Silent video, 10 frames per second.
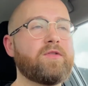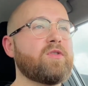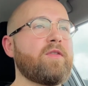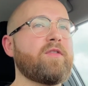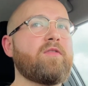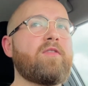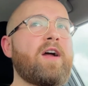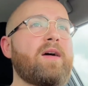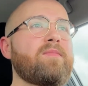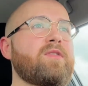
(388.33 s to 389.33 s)
So I've got
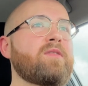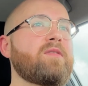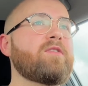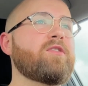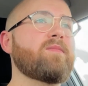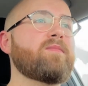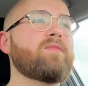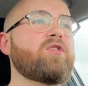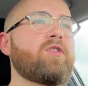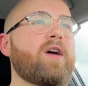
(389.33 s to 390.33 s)
wraps, some
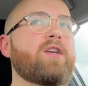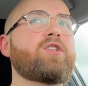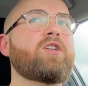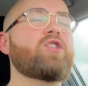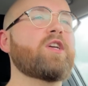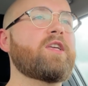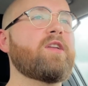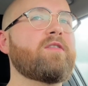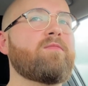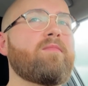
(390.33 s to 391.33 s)
sriracha
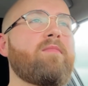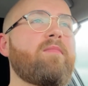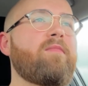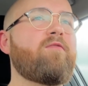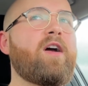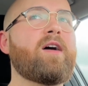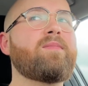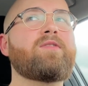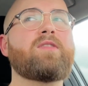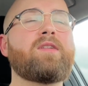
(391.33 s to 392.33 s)
chicken
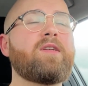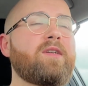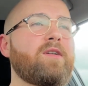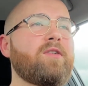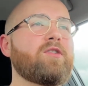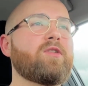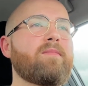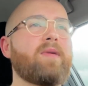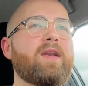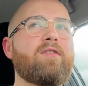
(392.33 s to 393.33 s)
wraps, and
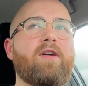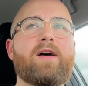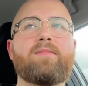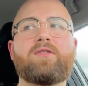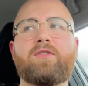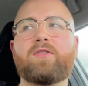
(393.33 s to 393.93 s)
some mini wraps.